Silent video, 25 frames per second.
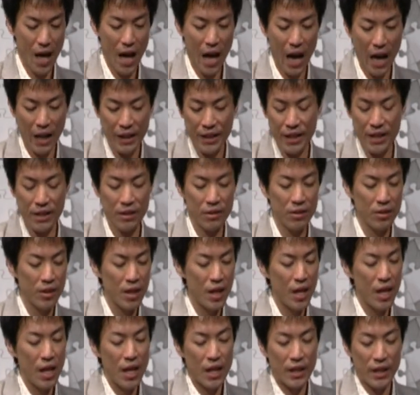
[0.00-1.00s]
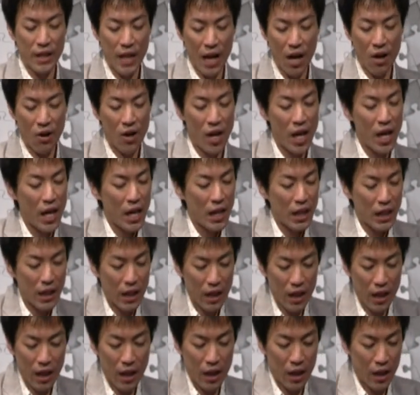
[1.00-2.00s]
I think now
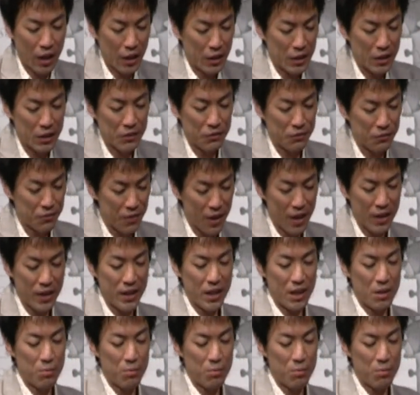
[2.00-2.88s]
uh, it is very